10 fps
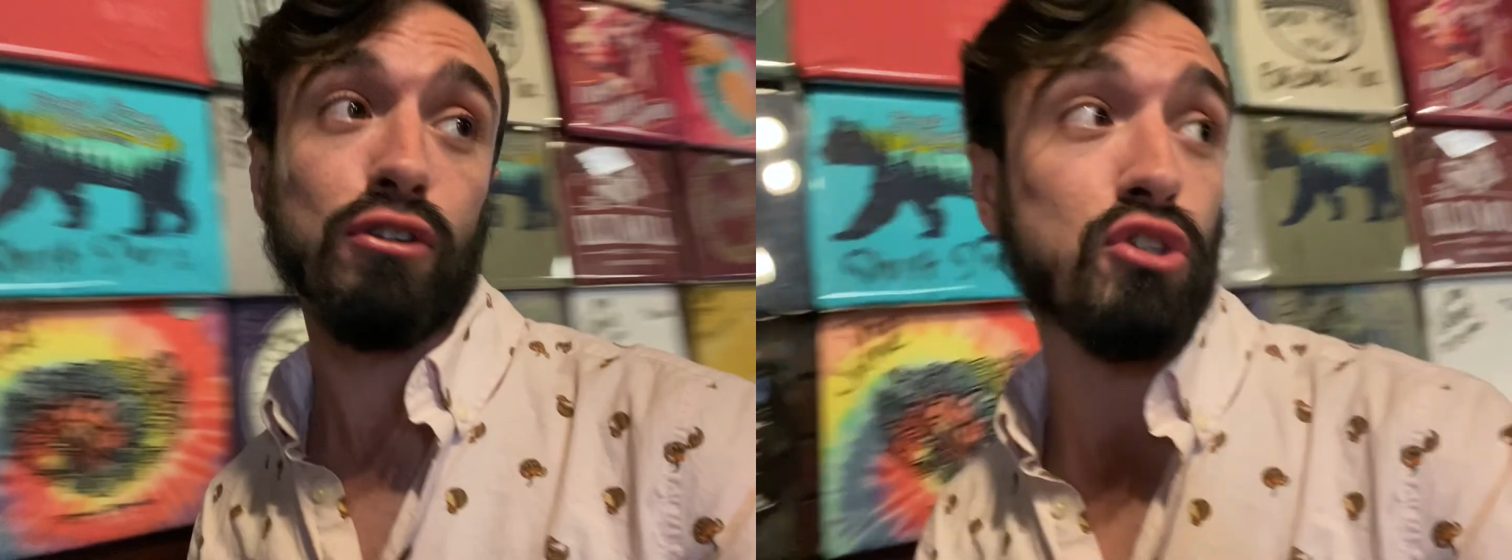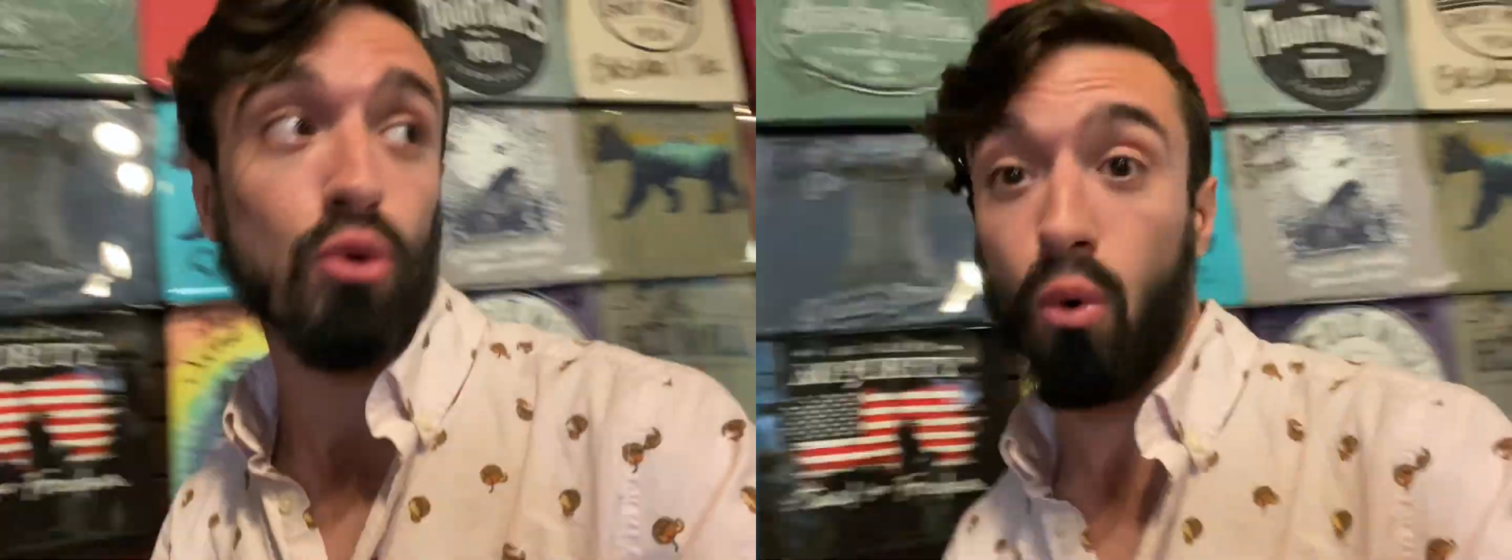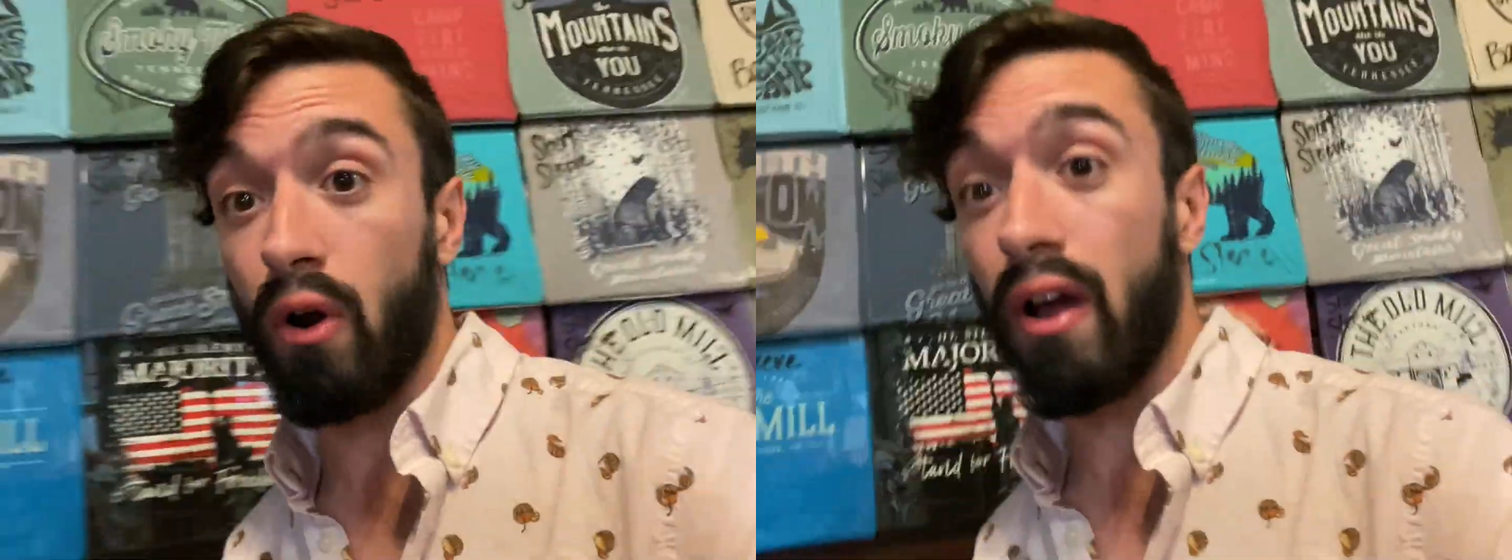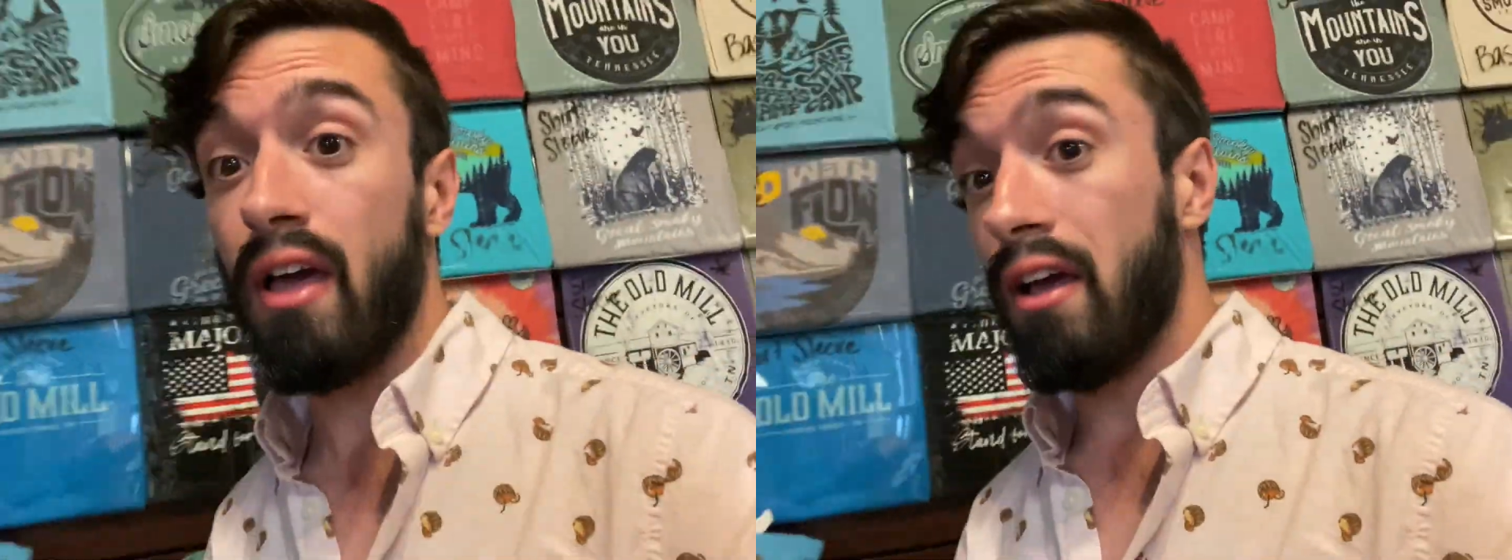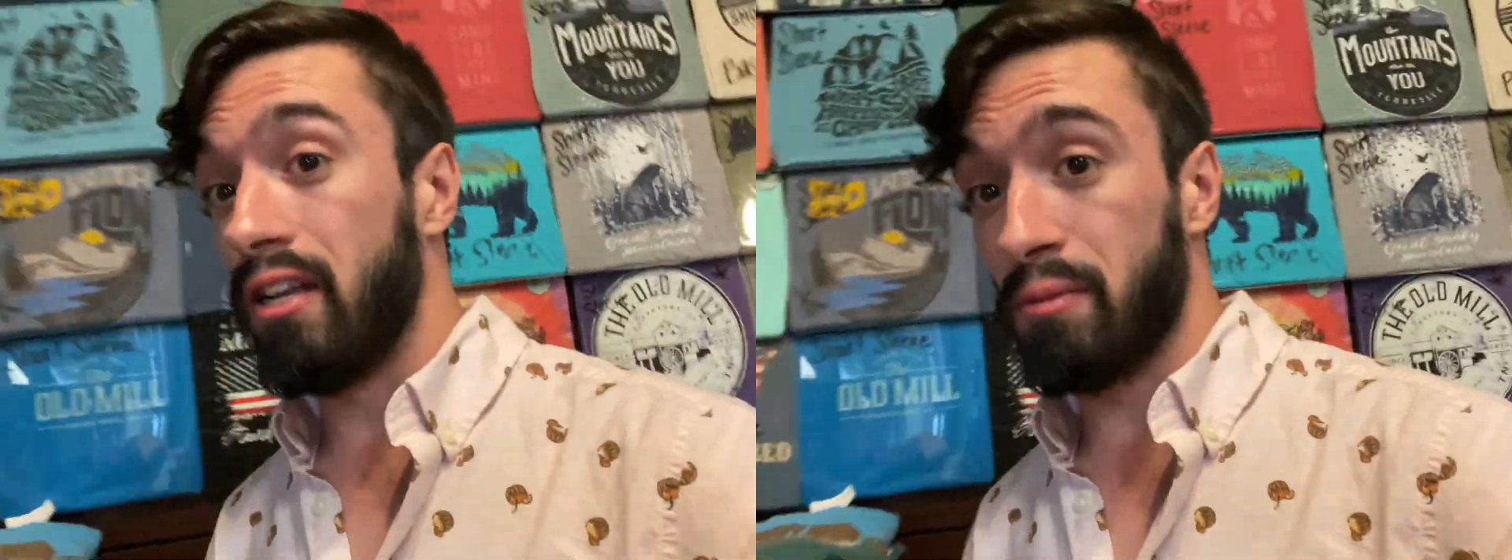store
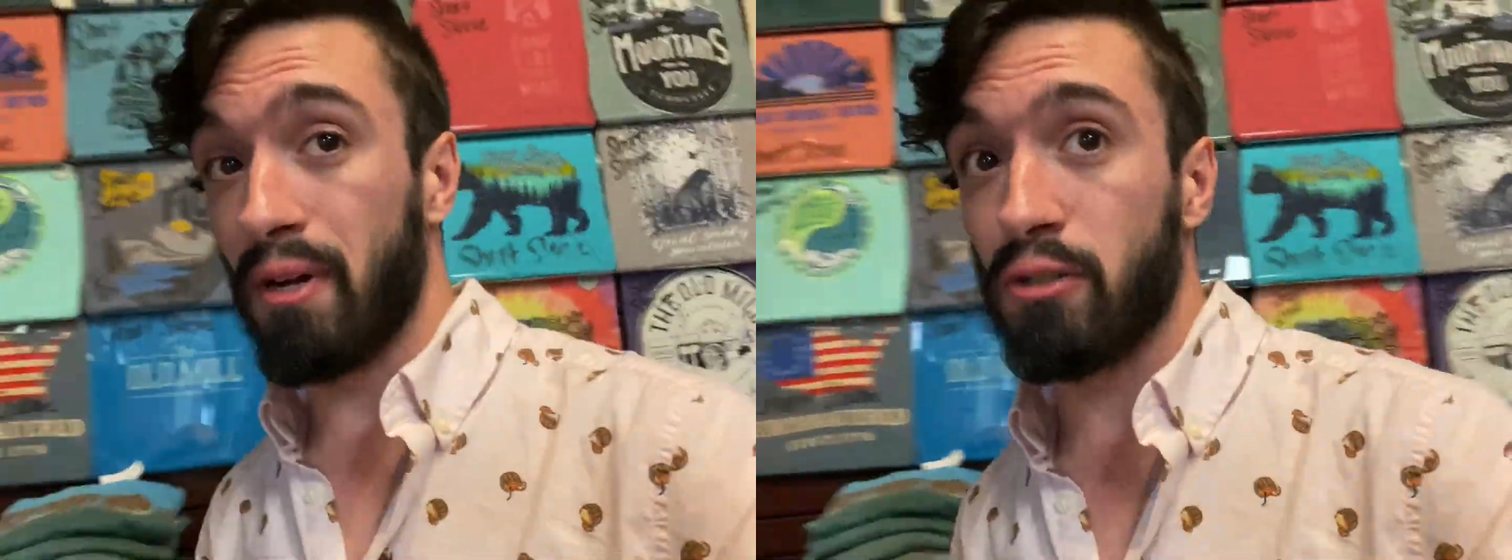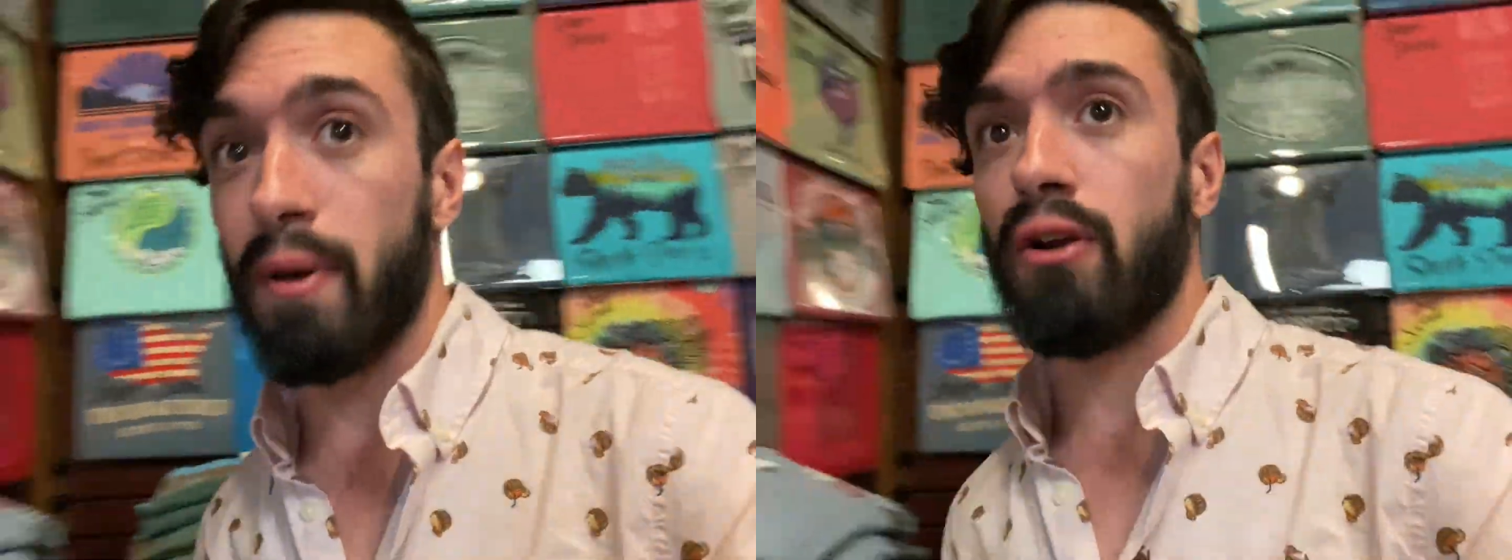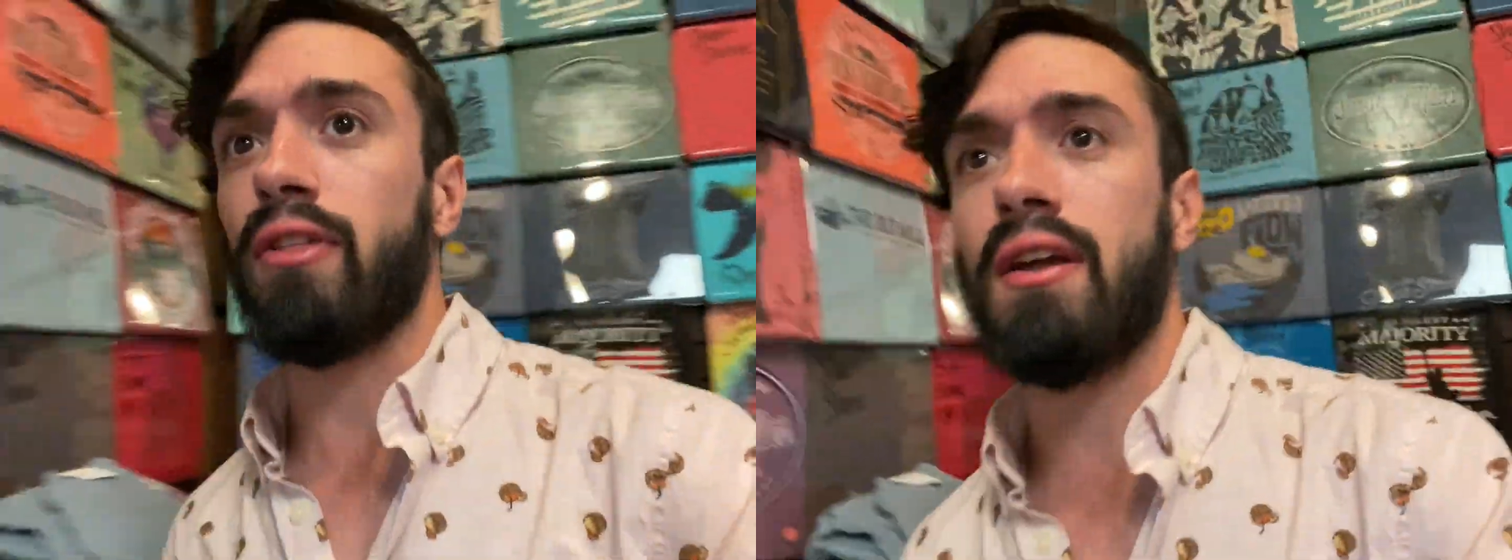is much better.